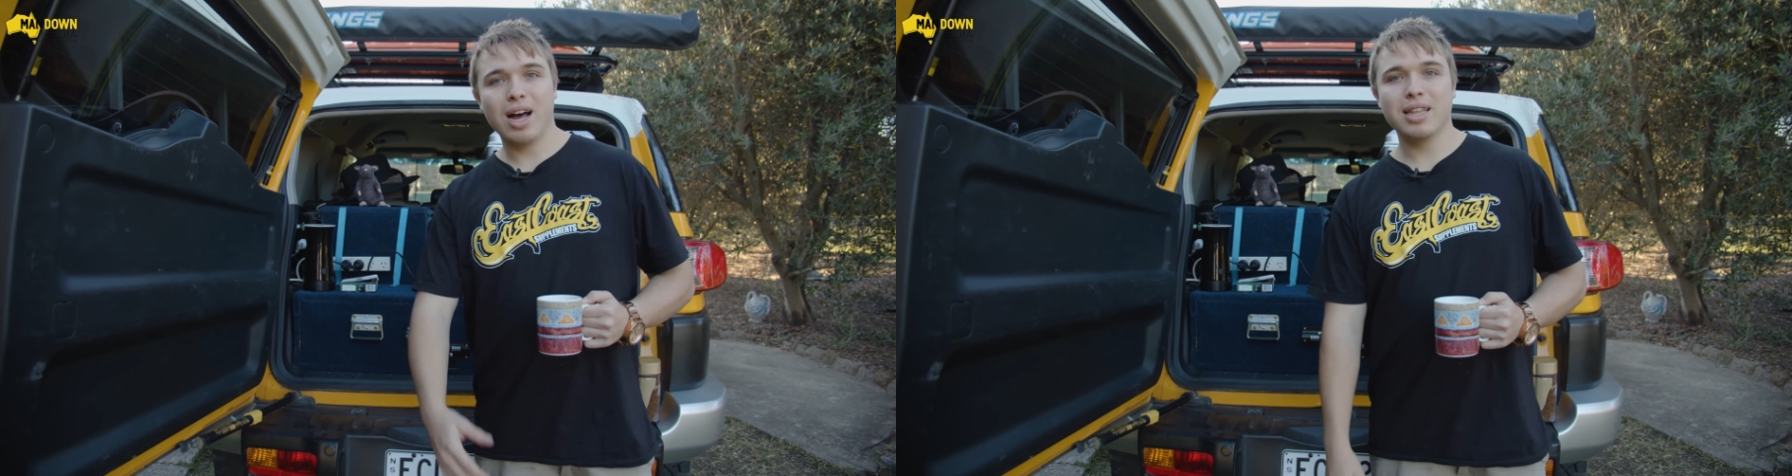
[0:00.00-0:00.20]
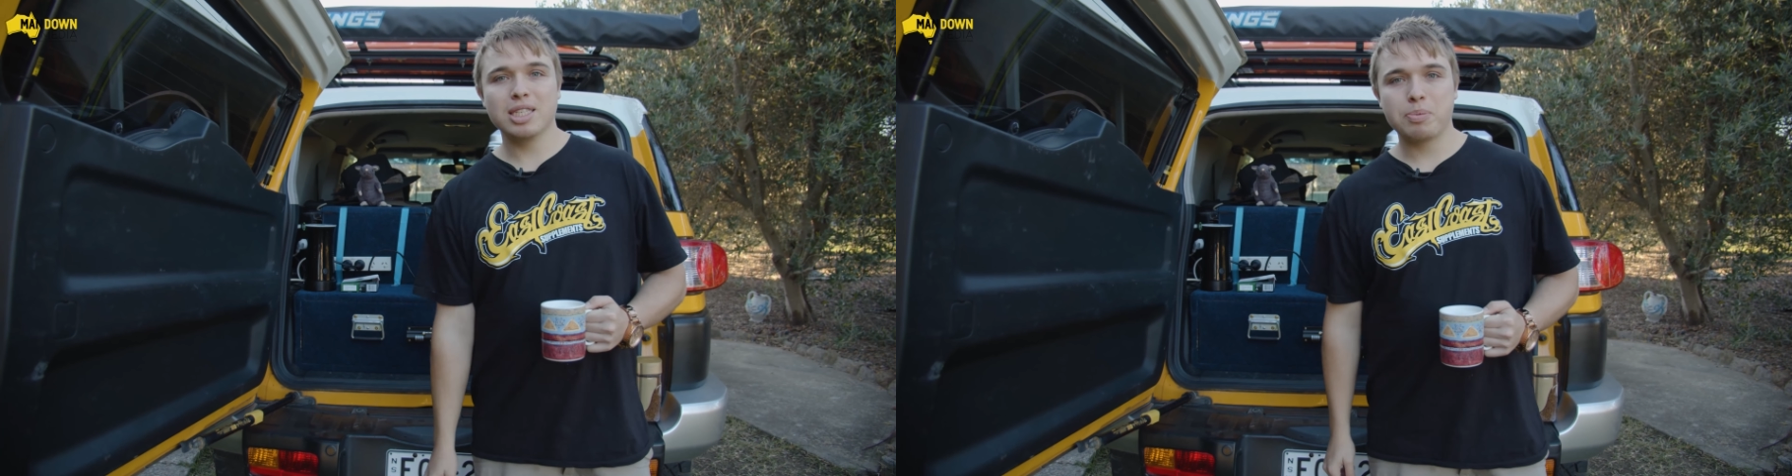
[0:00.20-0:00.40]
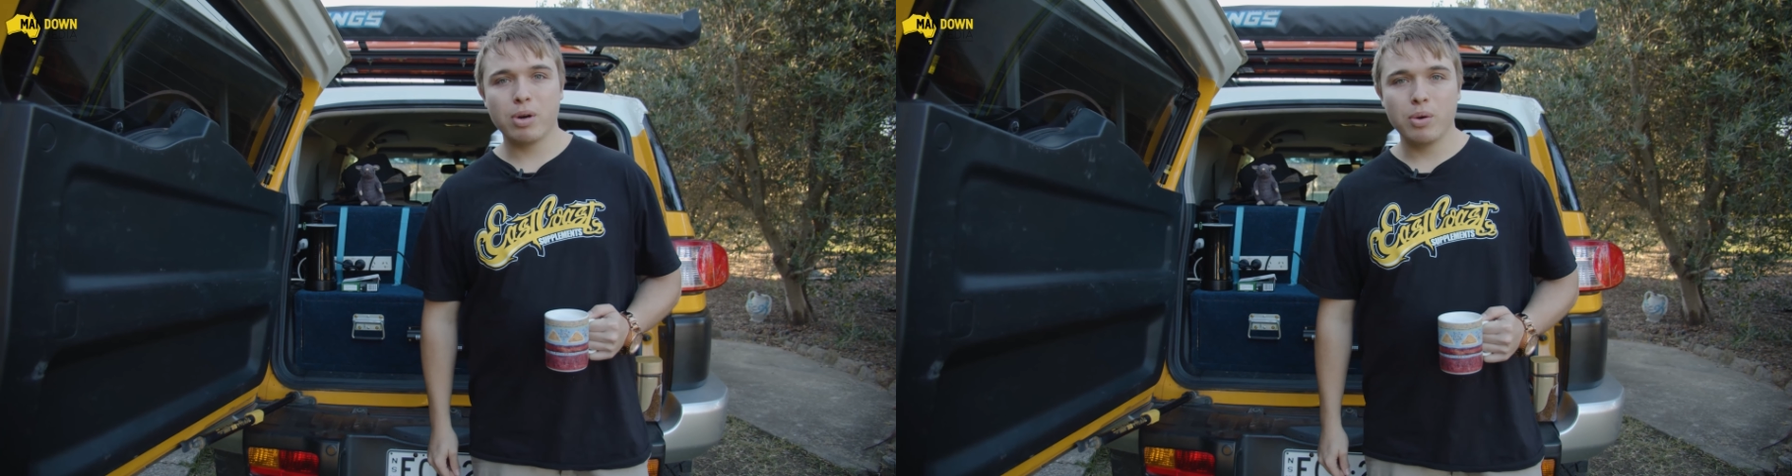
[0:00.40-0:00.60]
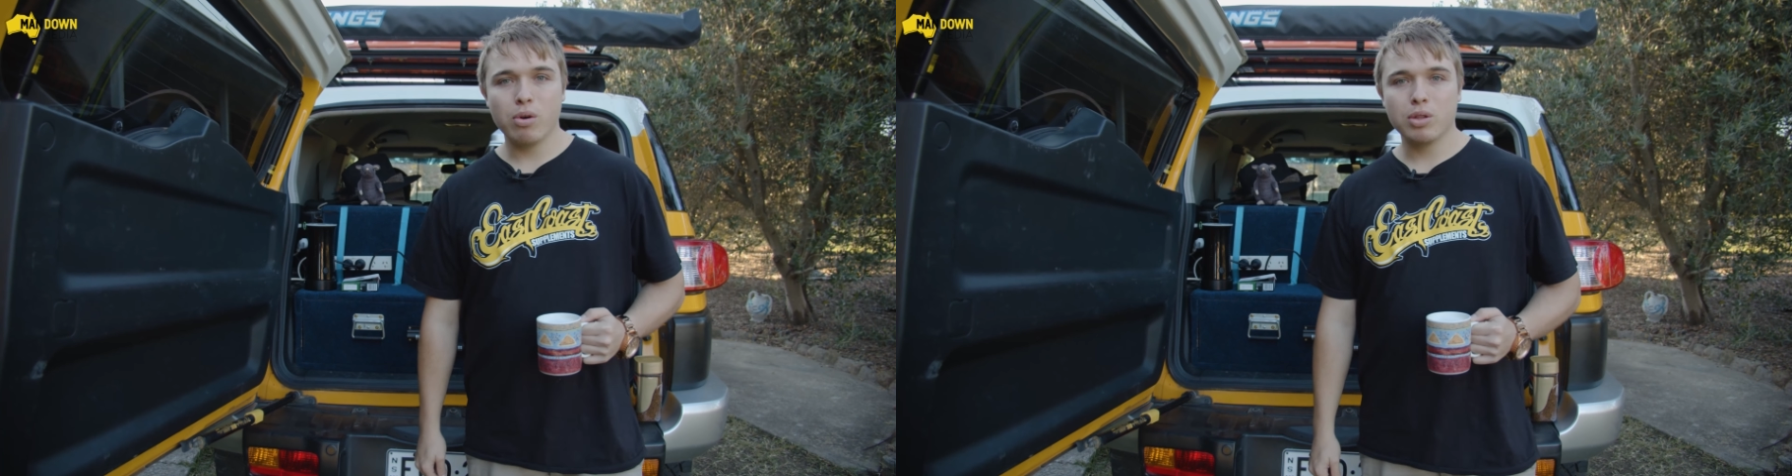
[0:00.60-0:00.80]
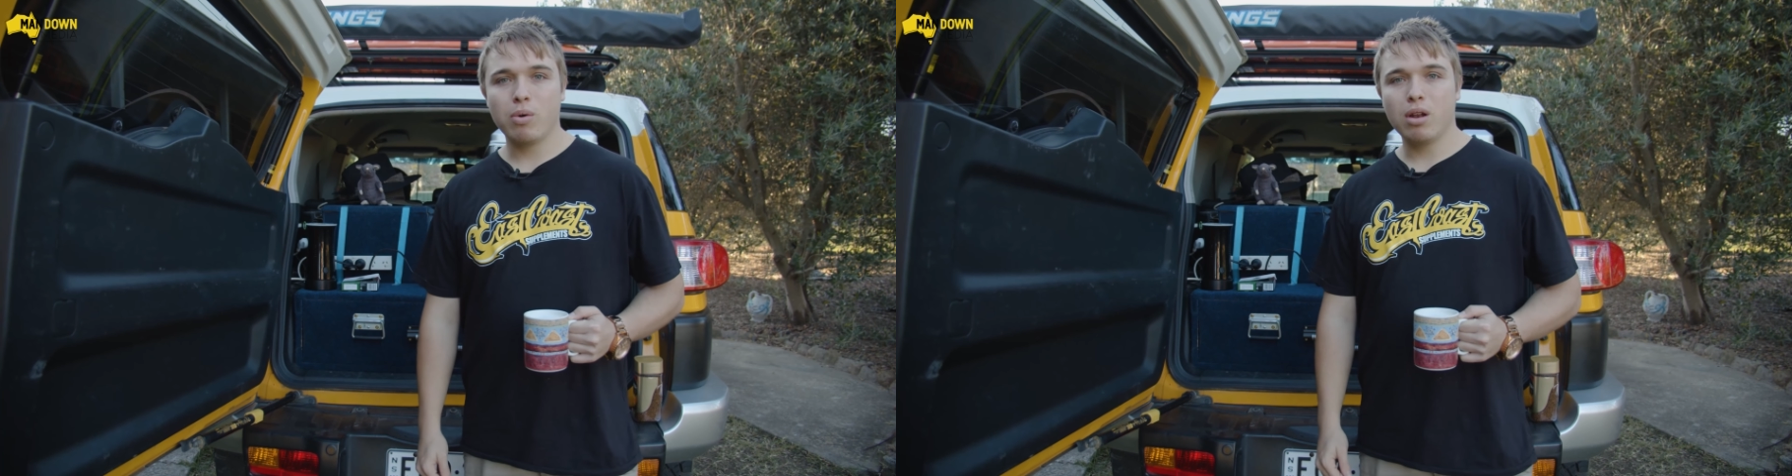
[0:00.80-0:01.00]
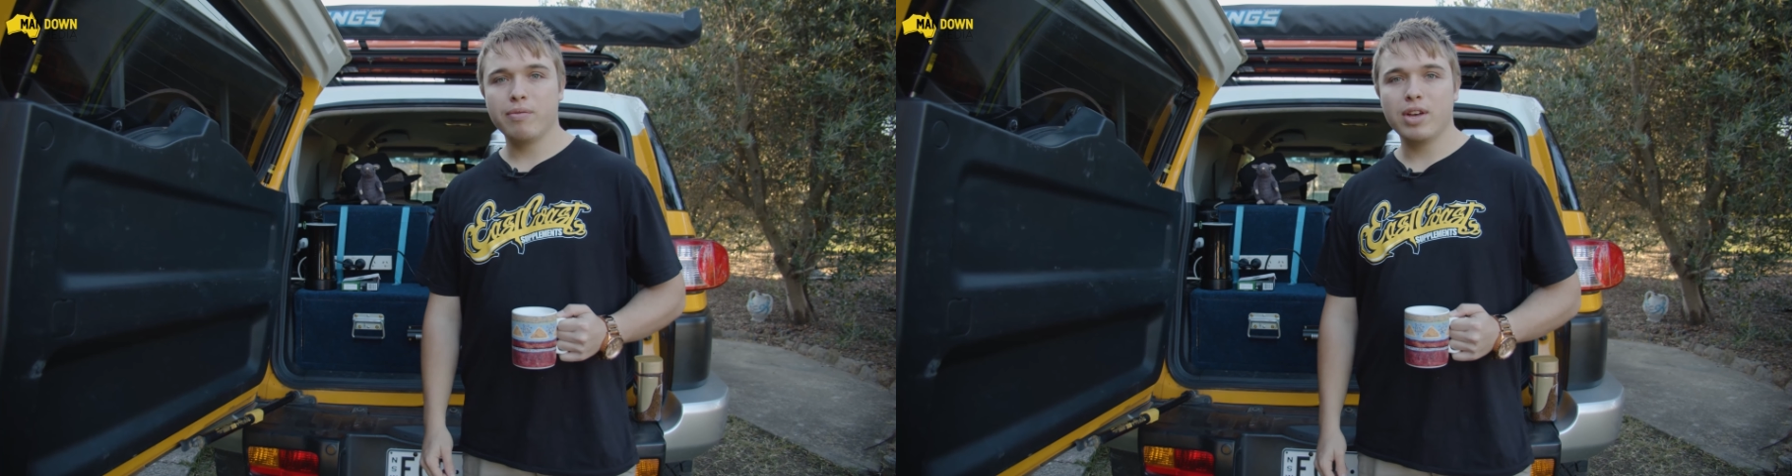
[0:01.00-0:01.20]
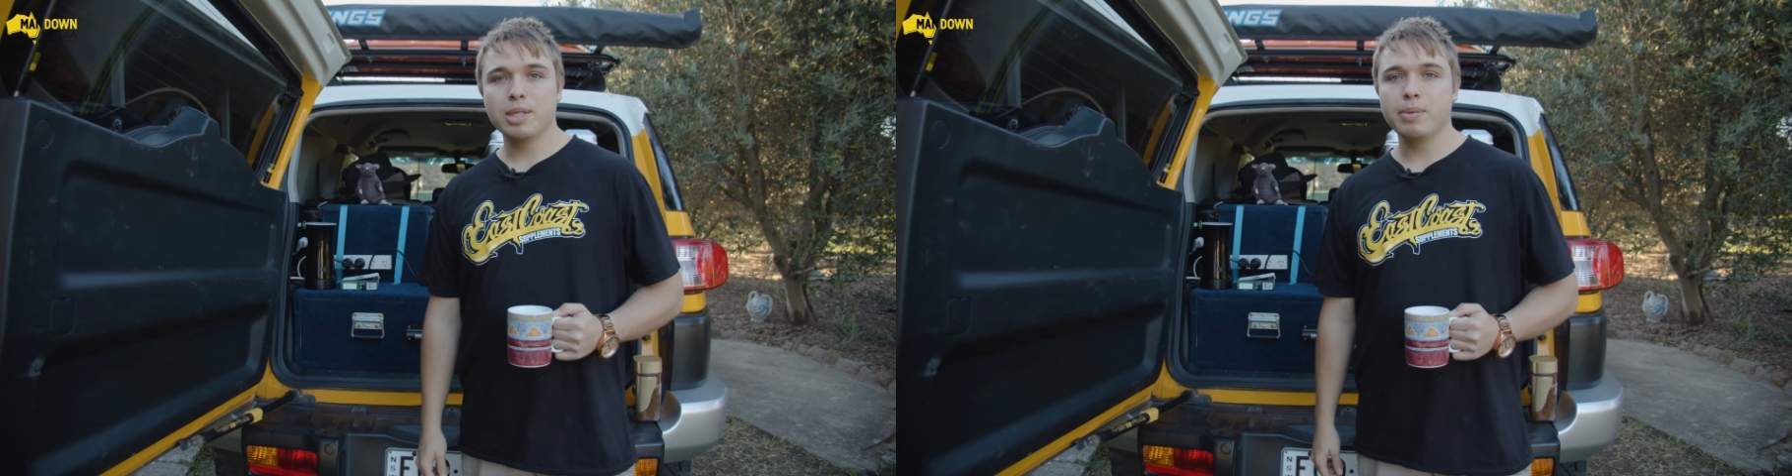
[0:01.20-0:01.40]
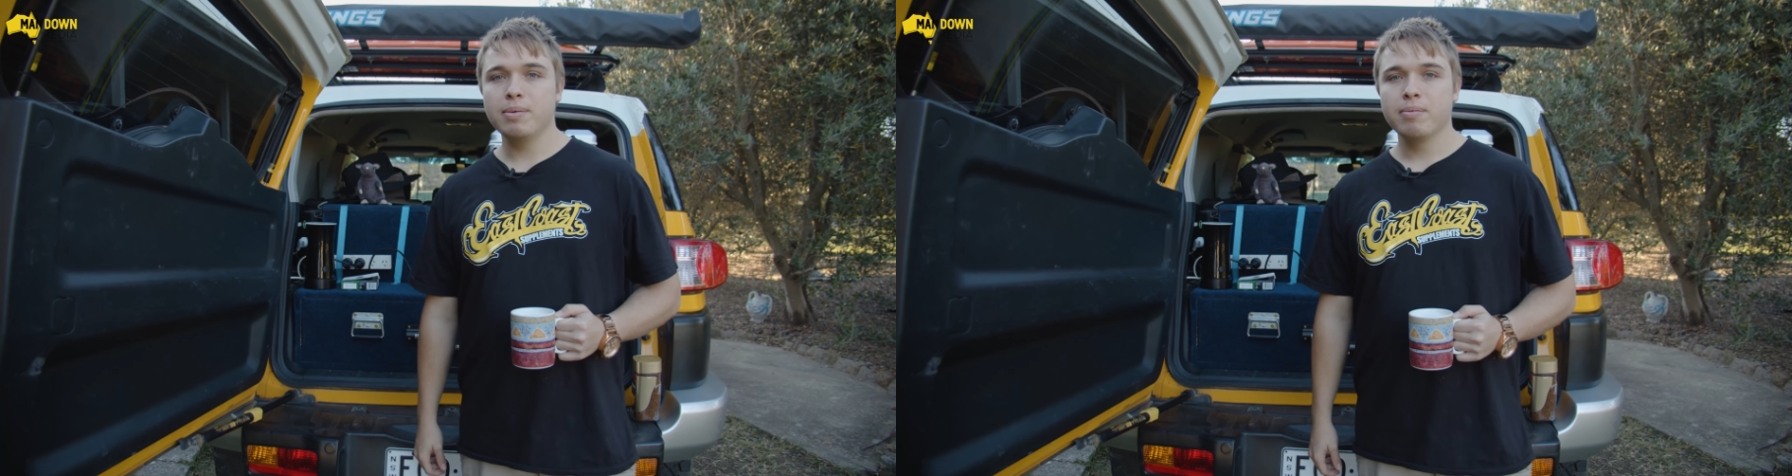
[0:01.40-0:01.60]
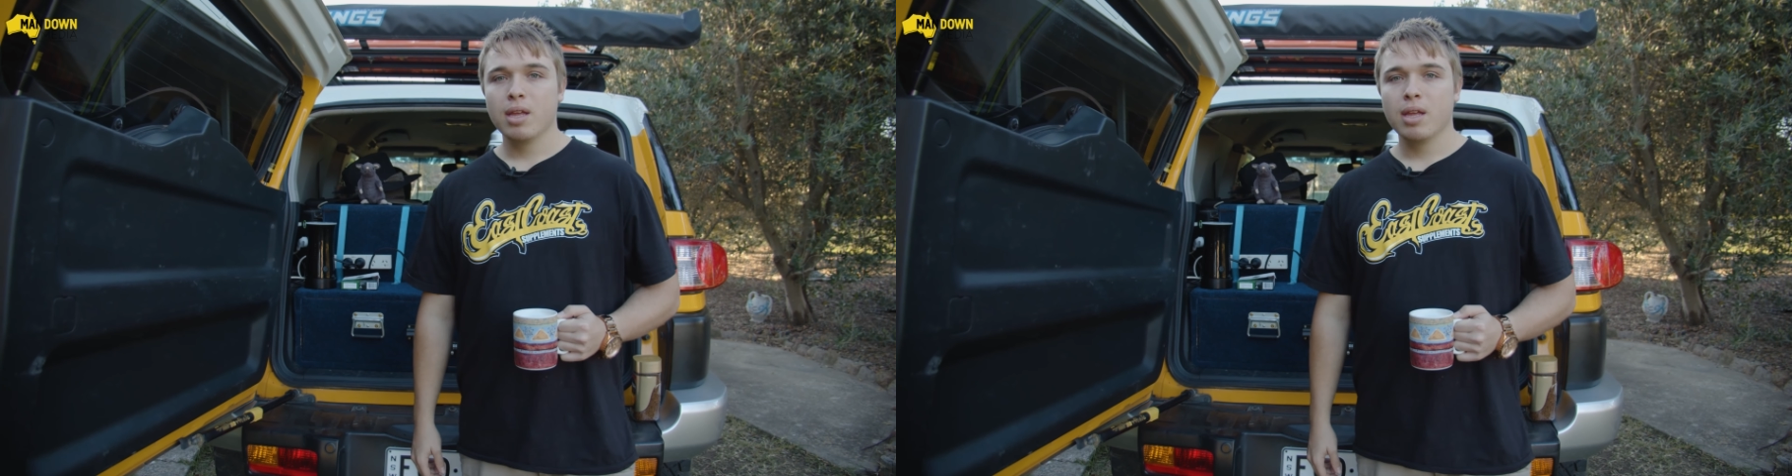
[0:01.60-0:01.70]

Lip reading: I think it's a pretty worthwhile investment,